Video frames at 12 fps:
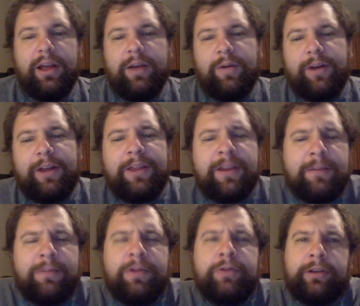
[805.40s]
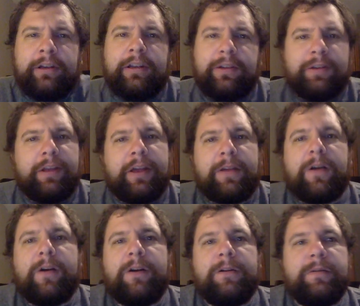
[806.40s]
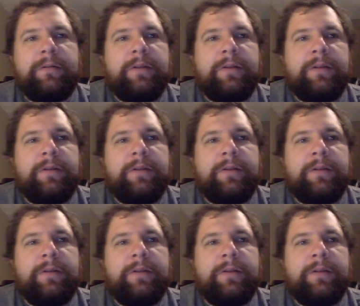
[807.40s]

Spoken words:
Well, I think music is like art